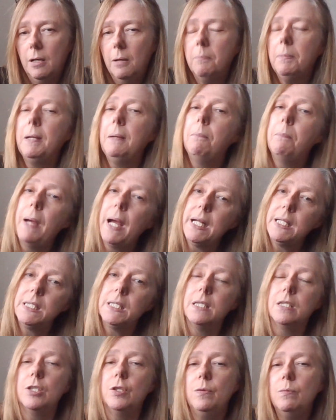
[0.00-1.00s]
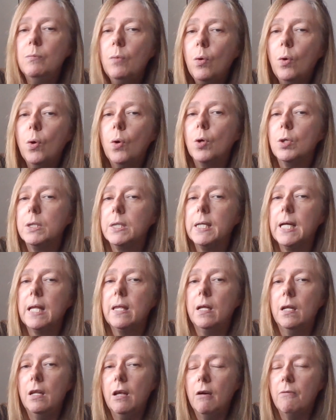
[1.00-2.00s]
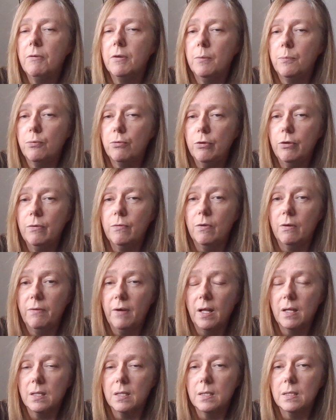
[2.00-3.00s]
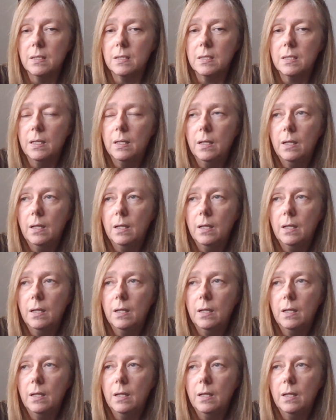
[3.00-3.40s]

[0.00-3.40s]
be better, do more to get the love and approval of others,